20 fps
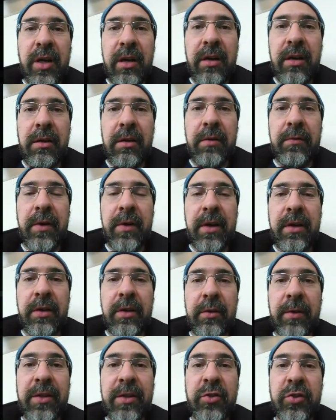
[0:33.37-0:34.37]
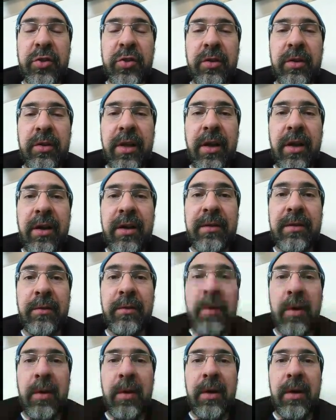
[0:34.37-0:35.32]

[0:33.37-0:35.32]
of the Rangers early on,